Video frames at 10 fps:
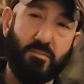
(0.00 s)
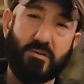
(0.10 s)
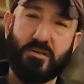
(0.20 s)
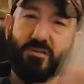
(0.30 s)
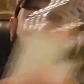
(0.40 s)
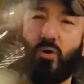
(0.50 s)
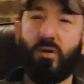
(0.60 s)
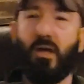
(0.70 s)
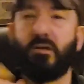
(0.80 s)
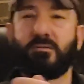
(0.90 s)
It's in small
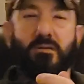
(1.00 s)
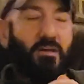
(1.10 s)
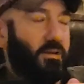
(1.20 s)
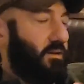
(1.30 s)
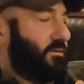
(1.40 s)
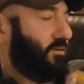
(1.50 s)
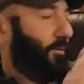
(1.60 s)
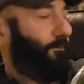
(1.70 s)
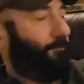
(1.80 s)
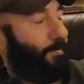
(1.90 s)
casks. So,